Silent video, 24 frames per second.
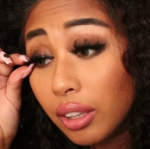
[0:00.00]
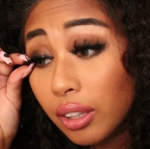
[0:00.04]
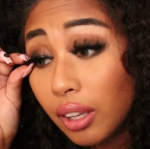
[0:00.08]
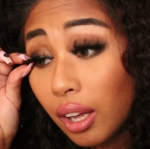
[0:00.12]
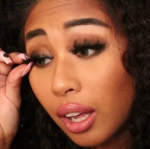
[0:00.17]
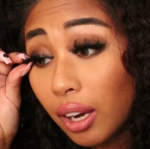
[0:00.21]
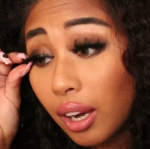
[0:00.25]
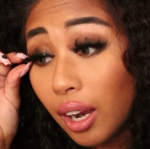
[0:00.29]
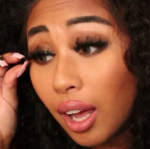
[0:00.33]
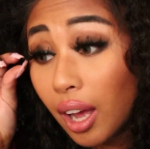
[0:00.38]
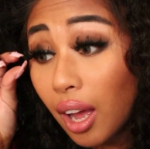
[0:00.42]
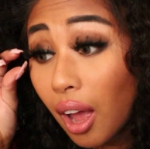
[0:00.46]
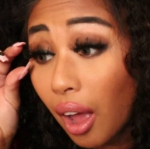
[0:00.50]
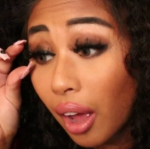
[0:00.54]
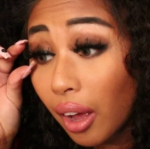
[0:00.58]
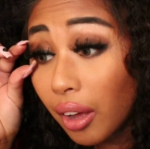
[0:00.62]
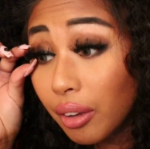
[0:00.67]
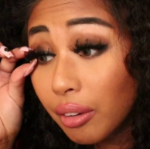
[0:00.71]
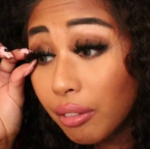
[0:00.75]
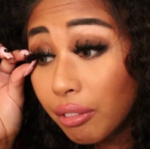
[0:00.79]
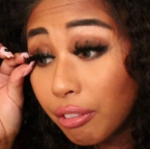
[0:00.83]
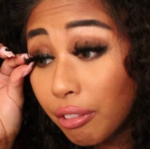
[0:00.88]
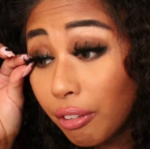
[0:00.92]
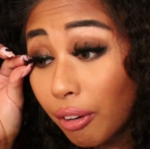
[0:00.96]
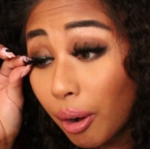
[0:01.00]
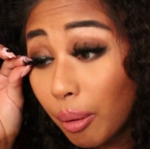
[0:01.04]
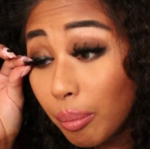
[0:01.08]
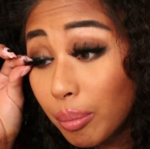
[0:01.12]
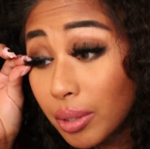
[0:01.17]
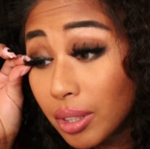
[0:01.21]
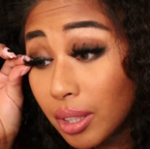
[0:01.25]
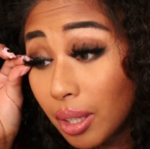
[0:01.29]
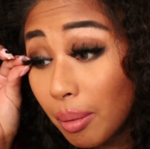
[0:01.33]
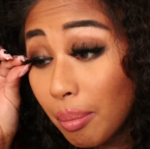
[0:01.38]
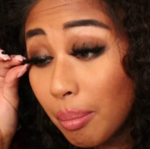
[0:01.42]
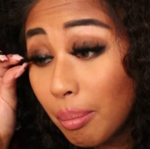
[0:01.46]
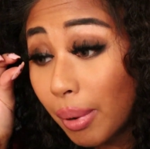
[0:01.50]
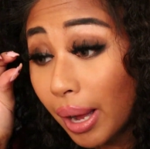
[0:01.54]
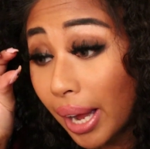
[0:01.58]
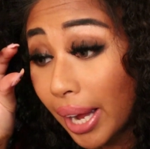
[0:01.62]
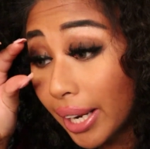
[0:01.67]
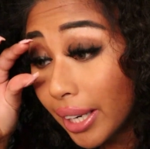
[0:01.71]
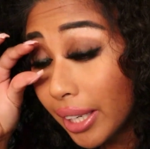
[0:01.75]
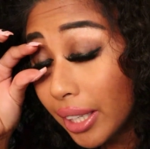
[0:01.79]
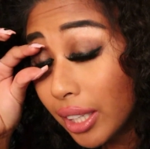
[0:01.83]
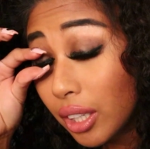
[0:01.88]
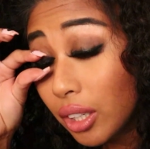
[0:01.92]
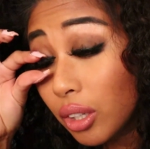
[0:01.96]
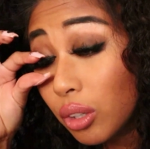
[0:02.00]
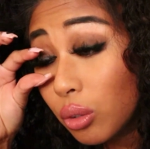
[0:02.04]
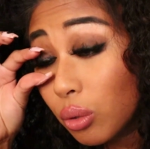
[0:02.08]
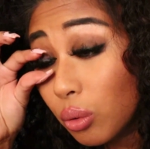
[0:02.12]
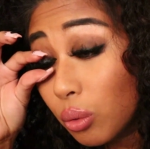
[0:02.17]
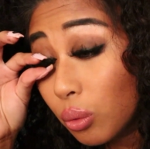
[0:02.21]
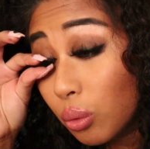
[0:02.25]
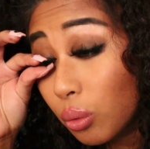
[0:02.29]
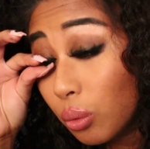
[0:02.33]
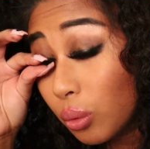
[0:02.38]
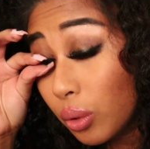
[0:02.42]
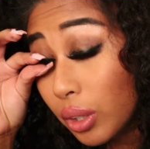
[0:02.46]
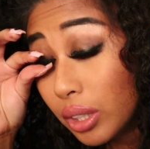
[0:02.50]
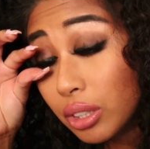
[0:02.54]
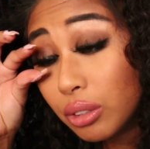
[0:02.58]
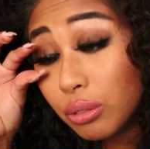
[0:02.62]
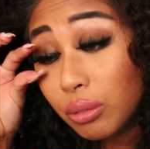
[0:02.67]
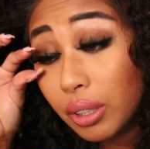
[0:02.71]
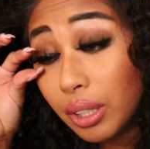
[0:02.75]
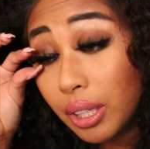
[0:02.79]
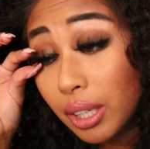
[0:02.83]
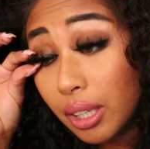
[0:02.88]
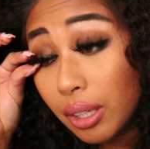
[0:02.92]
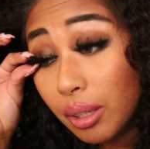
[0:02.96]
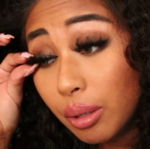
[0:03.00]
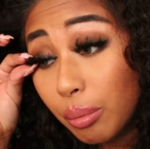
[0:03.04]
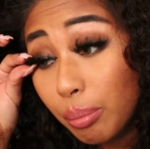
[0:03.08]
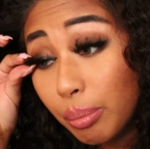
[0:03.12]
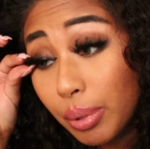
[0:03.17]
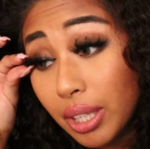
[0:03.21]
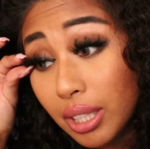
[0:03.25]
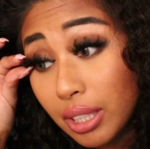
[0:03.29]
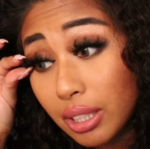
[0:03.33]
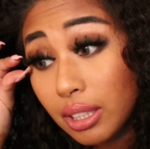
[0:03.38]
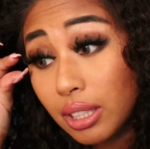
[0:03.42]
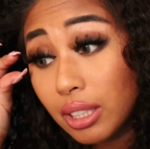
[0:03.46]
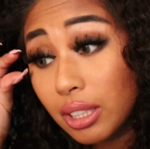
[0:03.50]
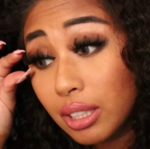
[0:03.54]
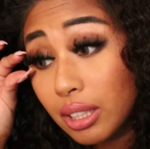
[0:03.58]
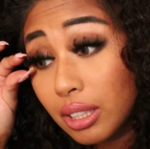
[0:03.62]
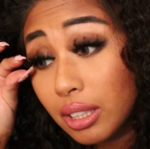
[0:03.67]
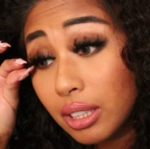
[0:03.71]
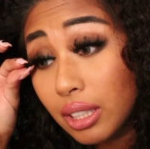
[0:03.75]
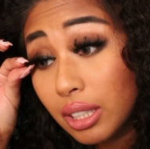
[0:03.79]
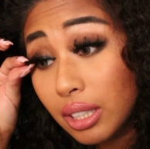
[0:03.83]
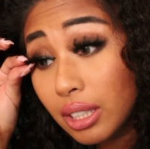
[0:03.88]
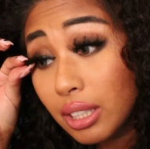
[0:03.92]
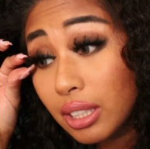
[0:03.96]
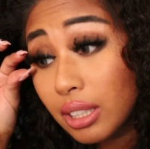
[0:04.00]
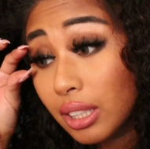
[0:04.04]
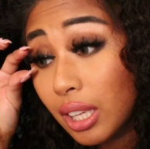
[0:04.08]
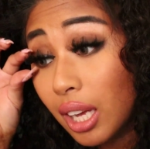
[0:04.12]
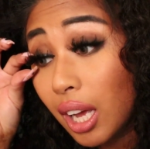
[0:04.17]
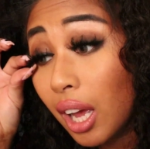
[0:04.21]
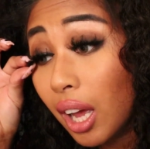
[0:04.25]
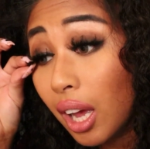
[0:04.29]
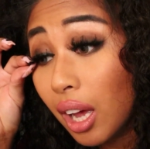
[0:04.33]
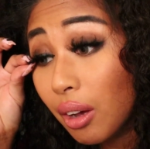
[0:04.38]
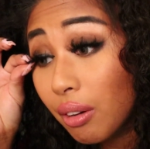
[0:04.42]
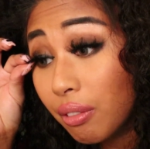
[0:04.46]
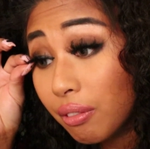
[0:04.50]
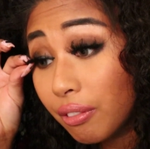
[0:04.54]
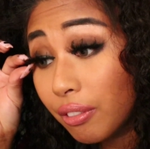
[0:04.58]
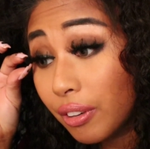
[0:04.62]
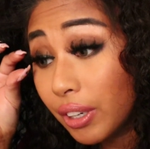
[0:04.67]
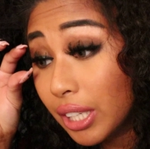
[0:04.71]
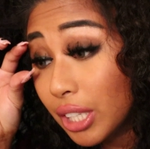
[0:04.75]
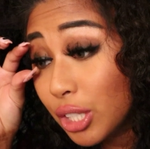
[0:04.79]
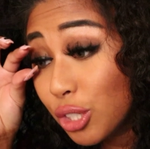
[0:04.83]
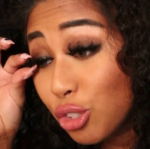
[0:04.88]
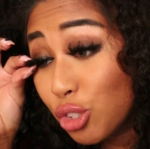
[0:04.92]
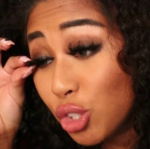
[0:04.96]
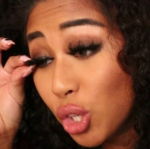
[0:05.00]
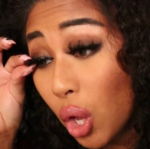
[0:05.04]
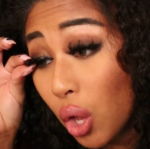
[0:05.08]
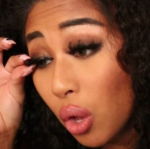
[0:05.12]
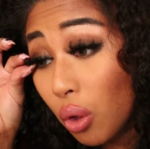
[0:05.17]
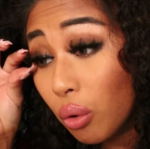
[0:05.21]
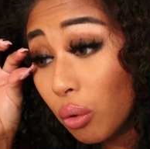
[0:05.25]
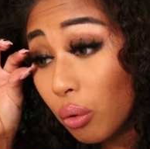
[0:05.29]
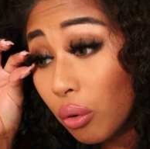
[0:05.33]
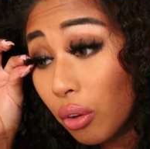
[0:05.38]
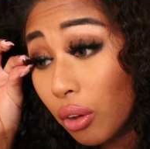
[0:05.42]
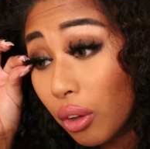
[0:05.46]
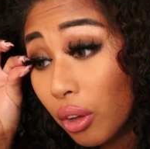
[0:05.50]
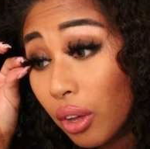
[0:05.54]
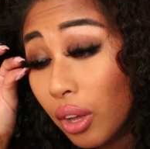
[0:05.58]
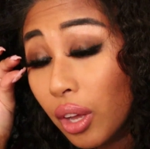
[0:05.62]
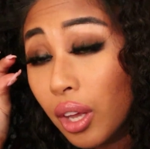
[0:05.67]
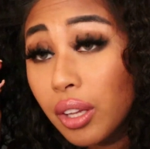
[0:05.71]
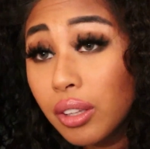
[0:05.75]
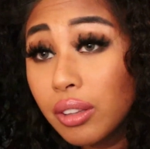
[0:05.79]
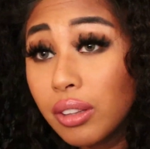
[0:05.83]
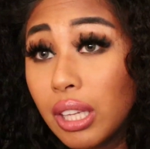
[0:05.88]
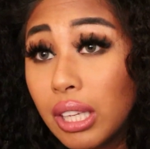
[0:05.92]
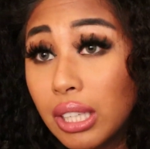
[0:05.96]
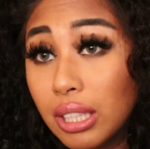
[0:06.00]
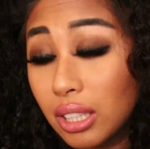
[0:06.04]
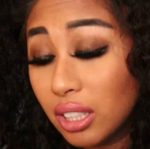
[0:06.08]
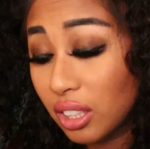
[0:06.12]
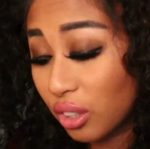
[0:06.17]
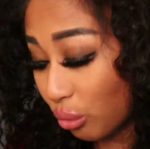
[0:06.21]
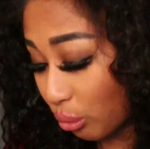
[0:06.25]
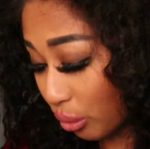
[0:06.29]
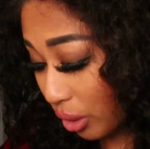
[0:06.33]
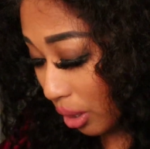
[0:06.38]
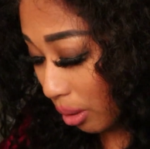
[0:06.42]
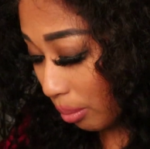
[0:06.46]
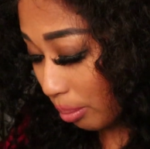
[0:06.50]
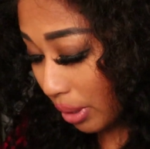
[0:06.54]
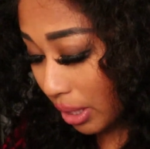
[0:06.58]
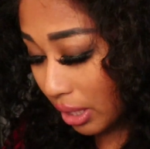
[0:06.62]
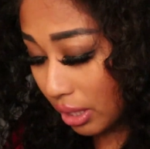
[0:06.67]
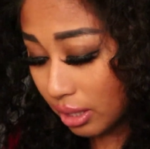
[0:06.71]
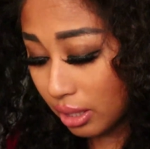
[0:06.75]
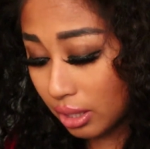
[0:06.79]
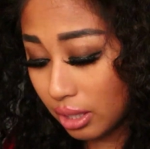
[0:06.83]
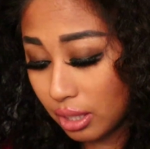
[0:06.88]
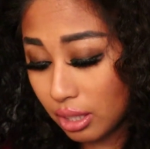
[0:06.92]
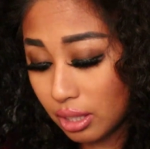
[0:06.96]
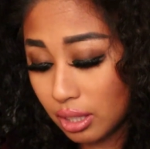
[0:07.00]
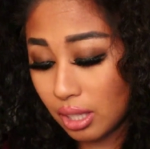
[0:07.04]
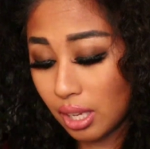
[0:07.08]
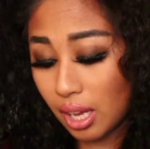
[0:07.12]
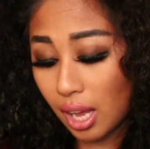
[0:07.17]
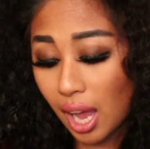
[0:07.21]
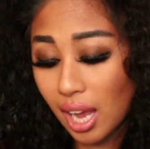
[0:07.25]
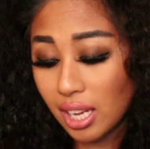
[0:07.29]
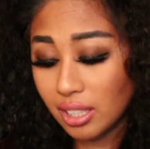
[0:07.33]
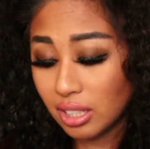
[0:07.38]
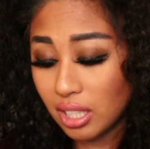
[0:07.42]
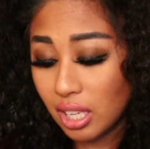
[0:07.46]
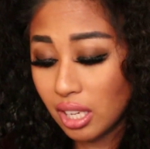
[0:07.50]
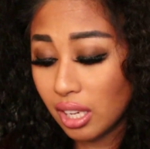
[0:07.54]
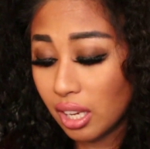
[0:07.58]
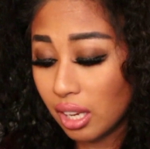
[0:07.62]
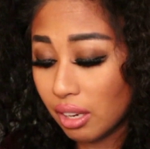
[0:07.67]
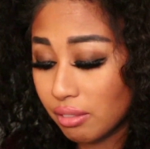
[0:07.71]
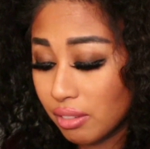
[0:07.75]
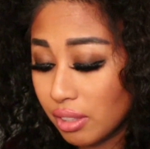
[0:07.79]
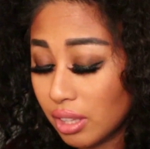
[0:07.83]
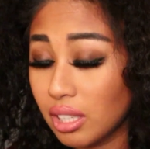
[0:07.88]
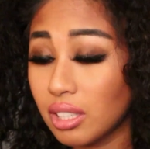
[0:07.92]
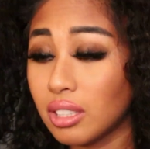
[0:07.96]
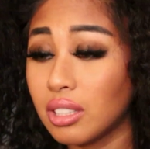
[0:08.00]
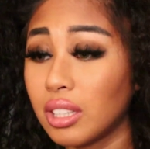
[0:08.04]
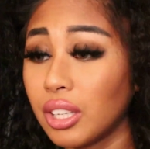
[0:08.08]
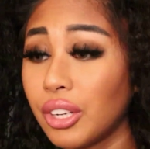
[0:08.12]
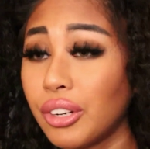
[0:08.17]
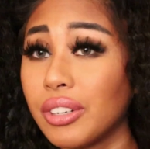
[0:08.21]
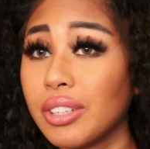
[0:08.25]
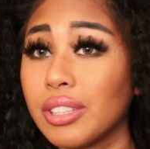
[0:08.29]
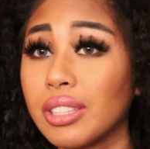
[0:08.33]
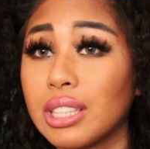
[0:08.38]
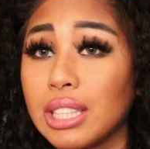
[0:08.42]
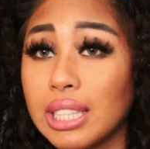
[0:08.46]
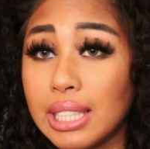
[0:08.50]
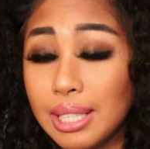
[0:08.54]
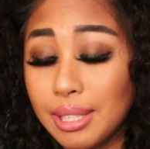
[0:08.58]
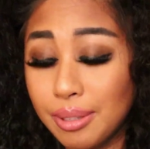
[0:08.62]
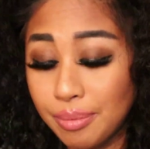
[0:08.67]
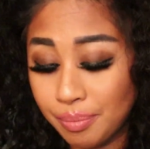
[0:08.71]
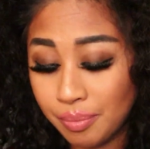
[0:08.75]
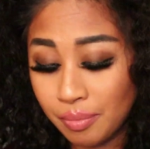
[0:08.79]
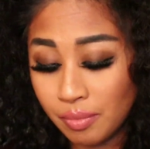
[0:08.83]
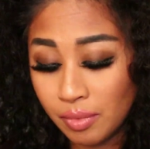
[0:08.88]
a lot from somebody who is running a business. This is not a freaking joke. This is a real business. I take everything seriously.